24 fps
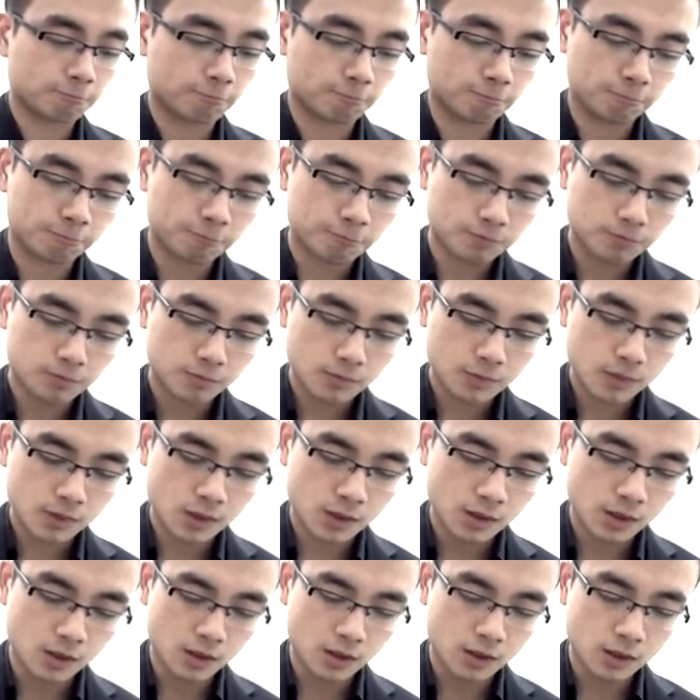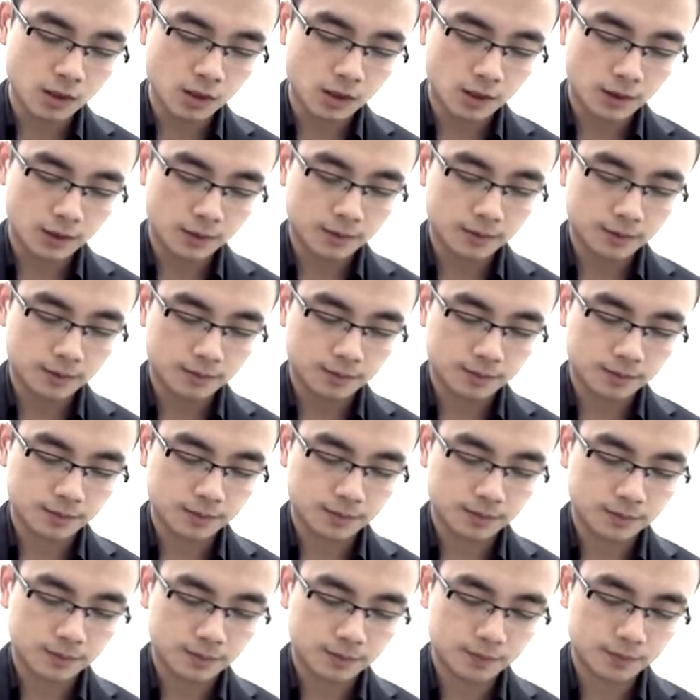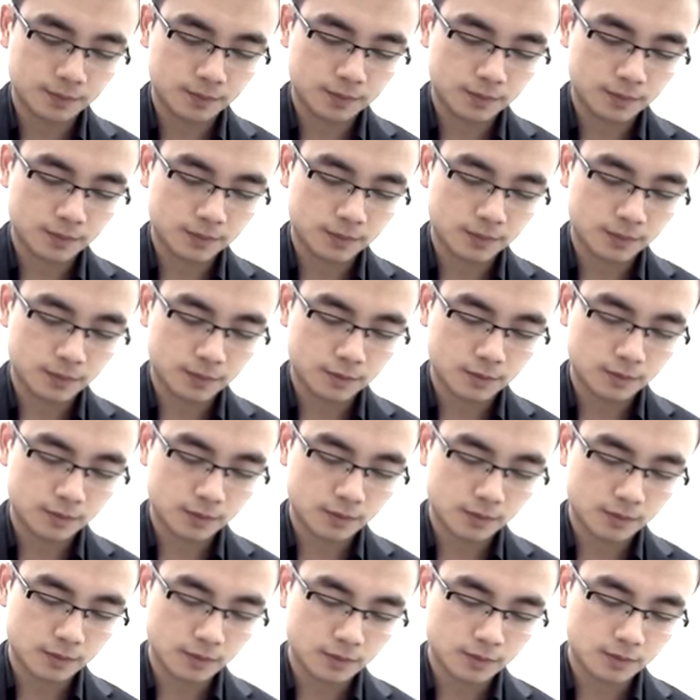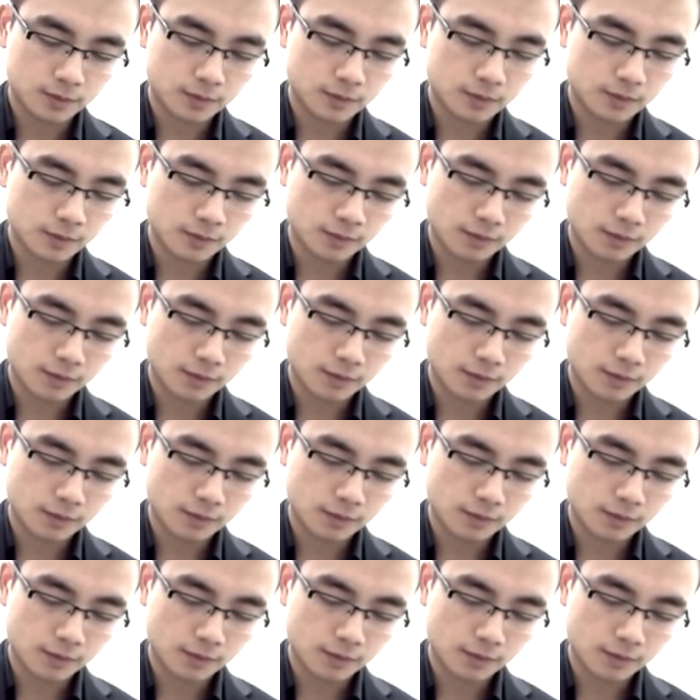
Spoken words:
No one is speaking in this clip.